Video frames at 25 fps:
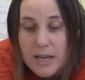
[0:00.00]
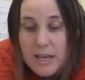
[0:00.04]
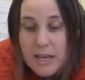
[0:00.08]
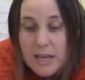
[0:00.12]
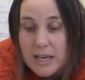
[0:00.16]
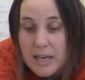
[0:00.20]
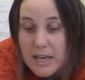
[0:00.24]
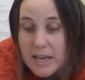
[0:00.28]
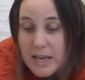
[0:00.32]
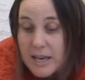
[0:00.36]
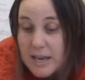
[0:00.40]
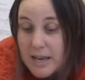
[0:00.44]

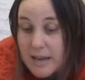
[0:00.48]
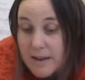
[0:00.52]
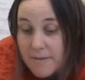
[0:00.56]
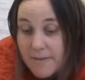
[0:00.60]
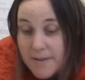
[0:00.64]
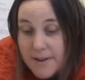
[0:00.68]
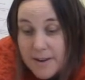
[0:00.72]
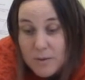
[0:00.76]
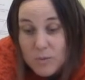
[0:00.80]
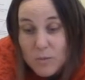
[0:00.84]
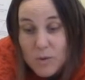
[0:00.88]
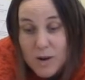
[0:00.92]

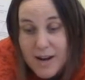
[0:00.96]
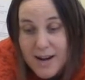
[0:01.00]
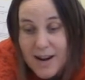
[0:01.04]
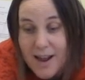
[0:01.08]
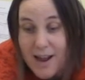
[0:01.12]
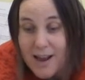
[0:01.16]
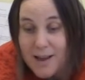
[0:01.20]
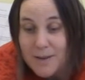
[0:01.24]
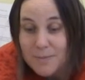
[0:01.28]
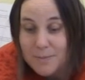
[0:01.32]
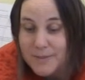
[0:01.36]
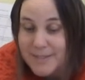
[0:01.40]
Even when
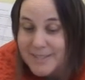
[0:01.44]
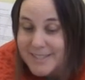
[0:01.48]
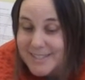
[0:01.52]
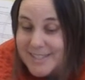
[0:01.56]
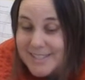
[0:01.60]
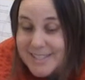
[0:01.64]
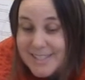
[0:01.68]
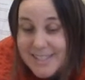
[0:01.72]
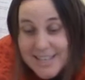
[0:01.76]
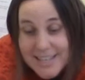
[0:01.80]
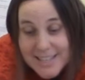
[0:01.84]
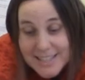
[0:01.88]
I'm
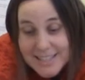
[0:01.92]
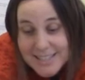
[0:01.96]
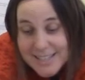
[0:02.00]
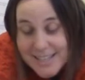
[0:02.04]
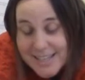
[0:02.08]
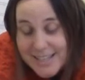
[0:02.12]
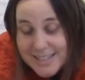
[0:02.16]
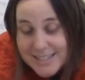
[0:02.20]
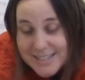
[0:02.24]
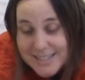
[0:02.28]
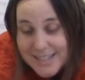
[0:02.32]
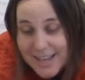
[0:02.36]
6,
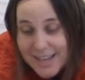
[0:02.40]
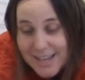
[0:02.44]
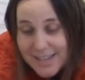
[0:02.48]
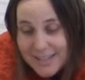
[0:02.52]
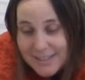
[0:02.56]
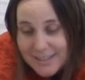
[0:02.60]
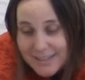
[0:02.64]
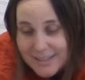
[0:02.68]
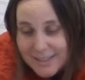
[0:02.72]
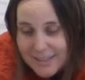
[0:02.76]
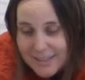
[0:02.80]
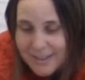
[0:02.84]
he
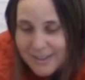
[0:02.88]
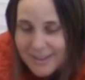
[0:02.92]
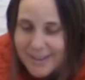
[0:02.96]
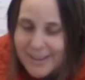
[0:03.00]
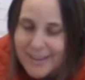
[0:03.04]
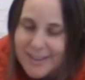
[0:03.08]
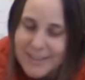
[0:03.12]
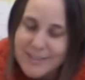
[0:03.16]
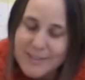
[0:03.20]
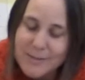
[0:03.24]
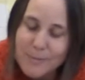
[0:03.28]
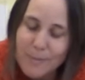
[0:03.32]
said.
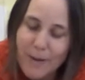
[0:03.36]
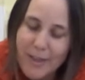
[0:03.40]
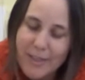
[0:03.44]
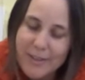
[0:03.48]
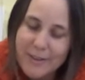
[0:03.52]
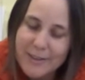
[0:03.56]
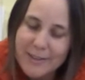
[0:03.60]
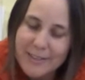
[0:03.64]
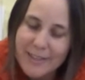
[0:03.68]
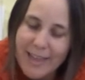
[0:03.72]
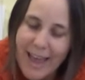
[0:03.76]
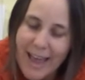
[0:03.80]
His
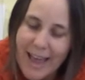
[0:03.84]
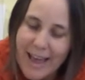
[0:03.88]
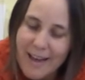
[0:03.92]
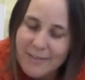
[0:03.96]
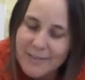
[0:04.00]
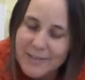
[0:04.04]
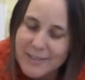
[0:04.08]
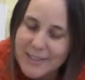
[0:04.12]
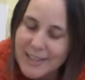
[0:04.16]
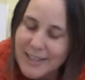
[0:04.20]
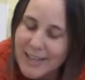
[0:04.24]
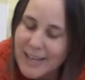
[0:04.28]
mother
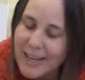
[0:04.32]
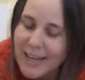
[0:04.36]
laughed.